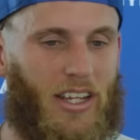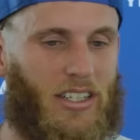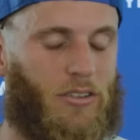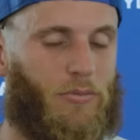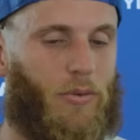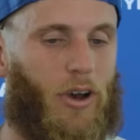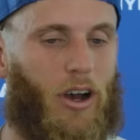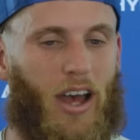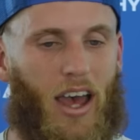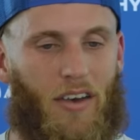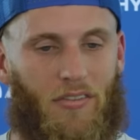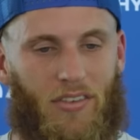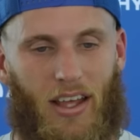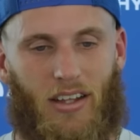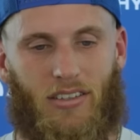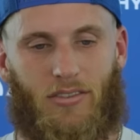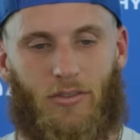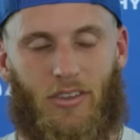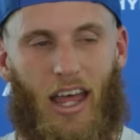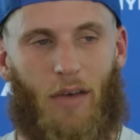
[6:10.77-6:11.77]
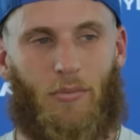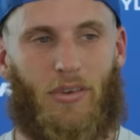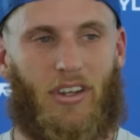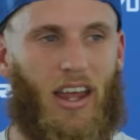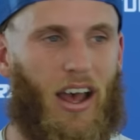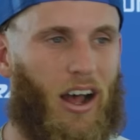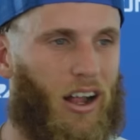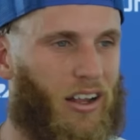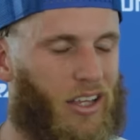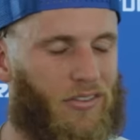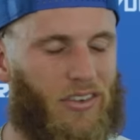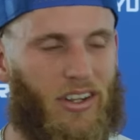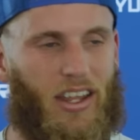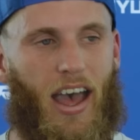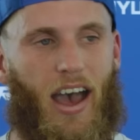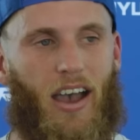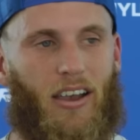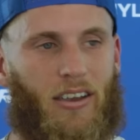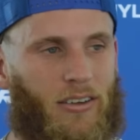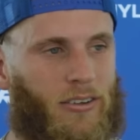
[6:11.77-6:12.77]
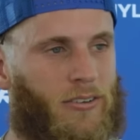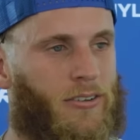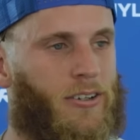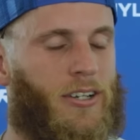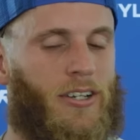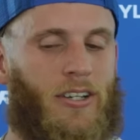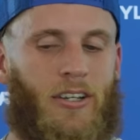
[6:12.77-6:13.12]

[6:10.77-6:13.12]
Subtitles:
it's about having that mentality of attacking,